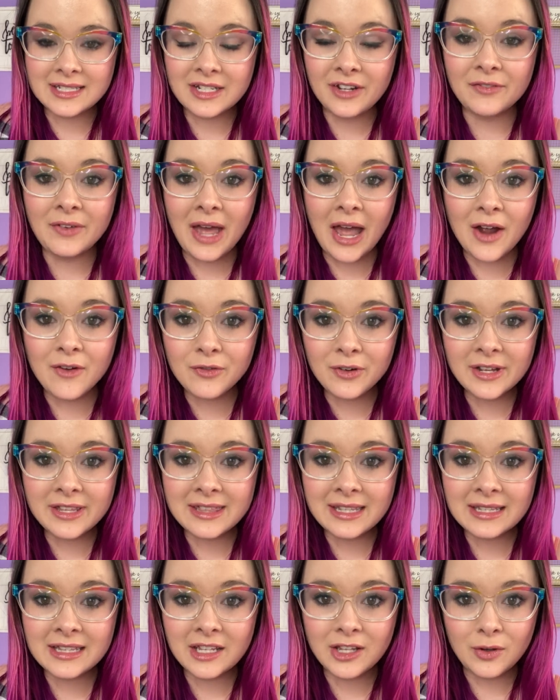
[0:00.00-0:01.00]
of
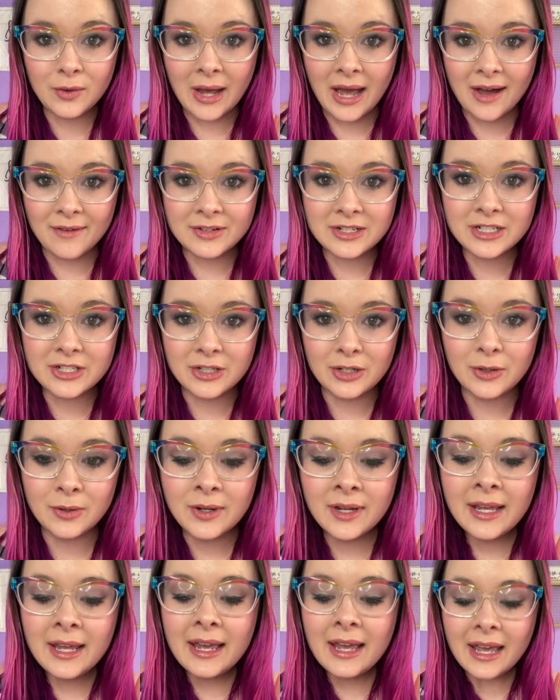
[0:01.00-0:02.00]
everything that you have to do
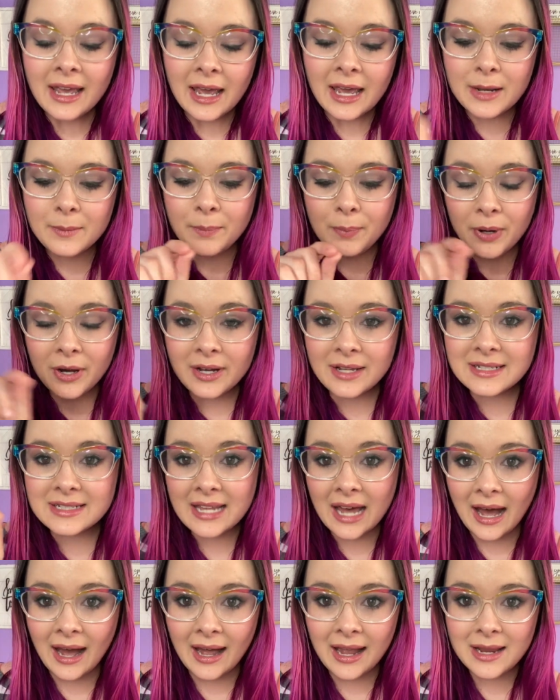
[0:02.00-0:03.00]
and put
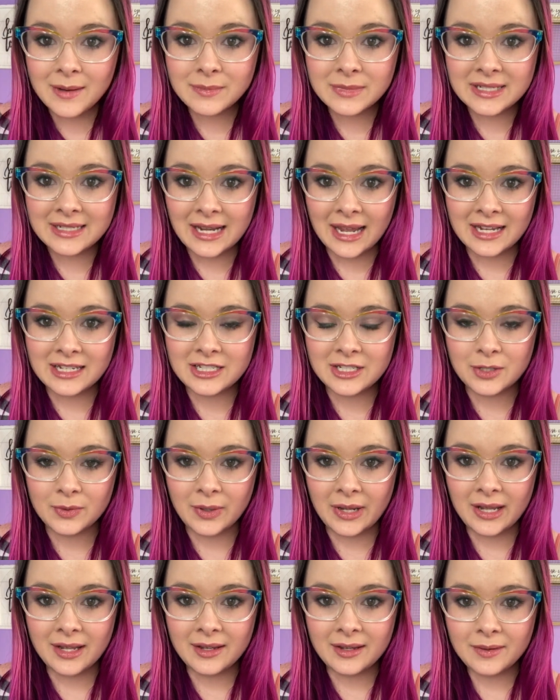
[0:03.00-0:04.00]
times next to
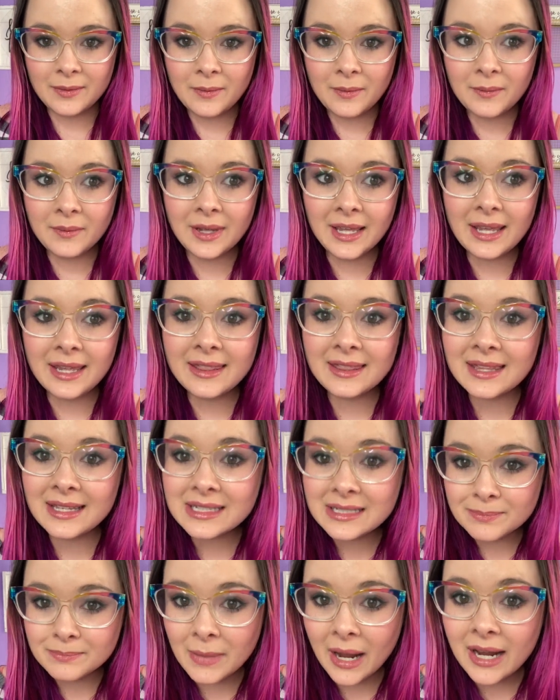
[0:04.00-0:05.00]
it.
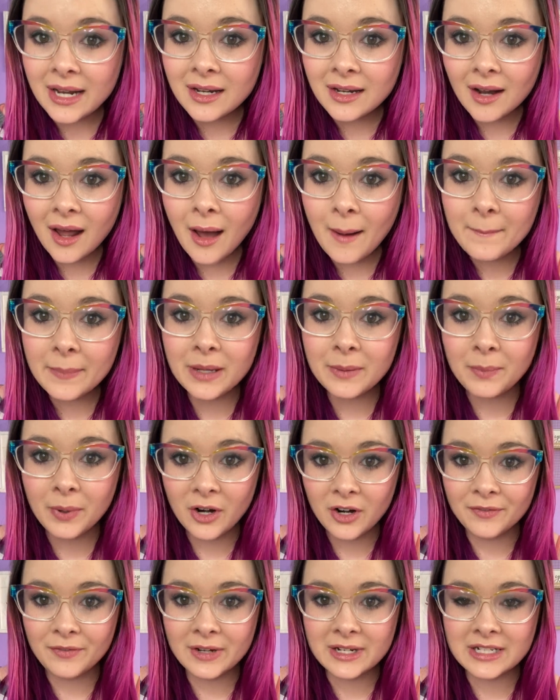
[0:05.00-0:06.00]
This might not be
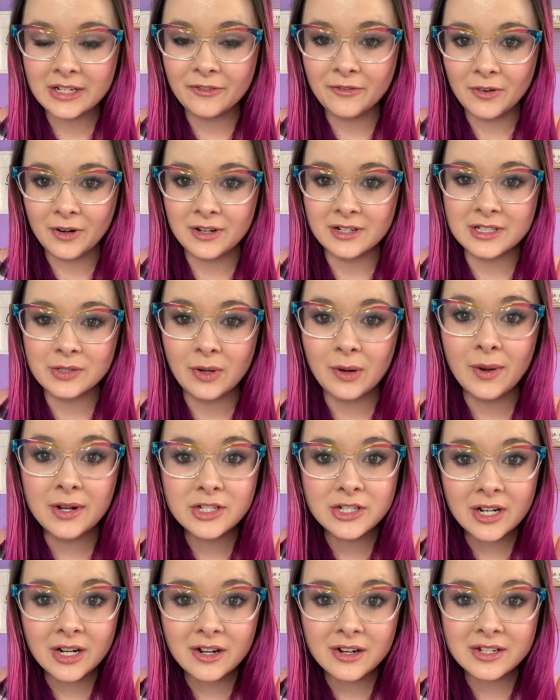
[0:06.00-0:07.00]
perfect at first. So I
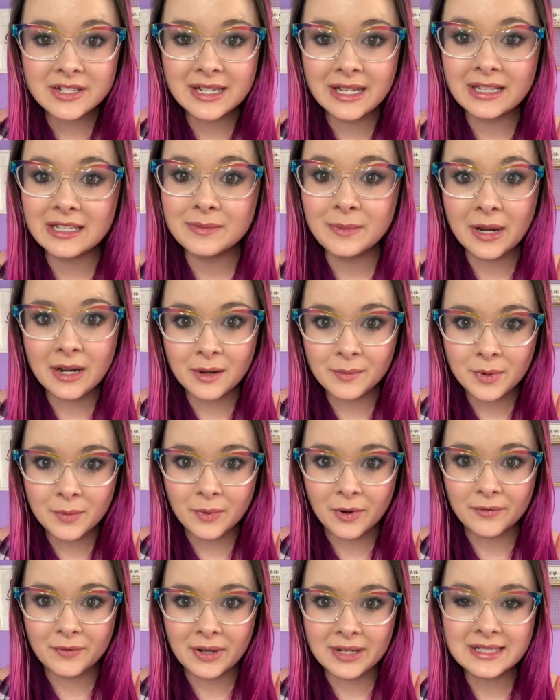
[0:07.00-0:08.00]
want you to understand this might not be
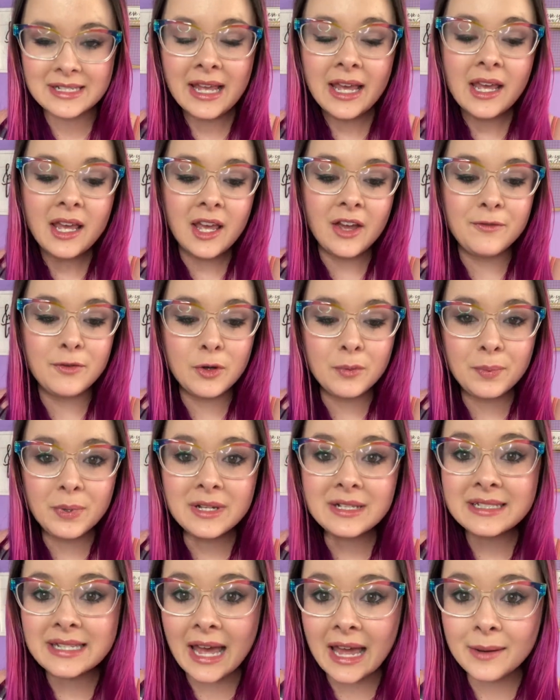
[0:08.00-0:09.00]
perfect. If you
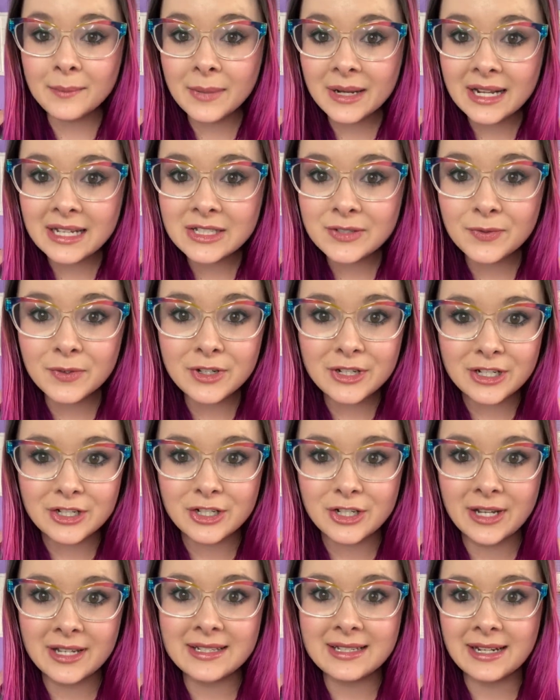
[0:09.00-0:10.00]
put 10 minutes for
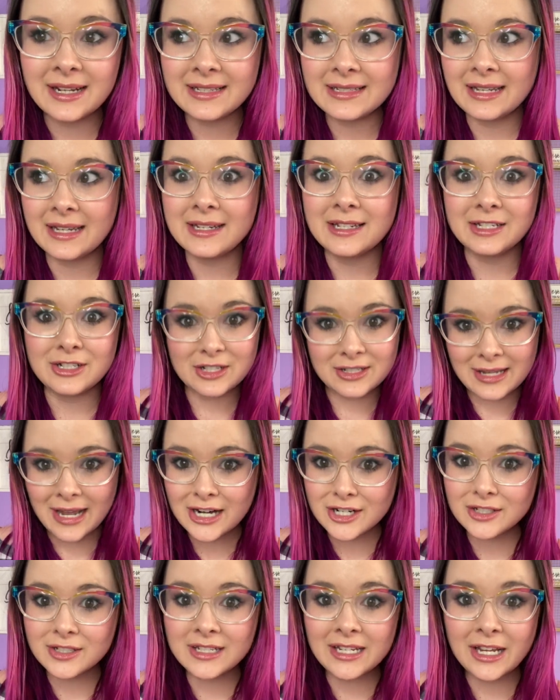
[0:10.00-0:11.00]
dishes and it's like dishes
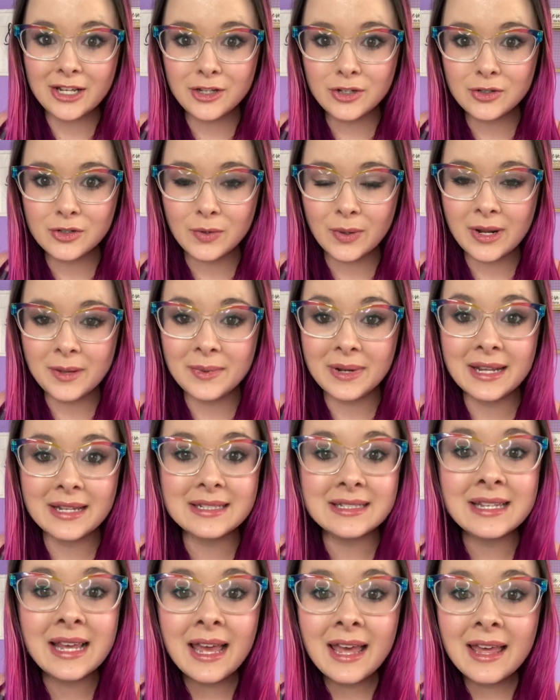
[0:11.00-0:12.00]
actually take you 20 minutes,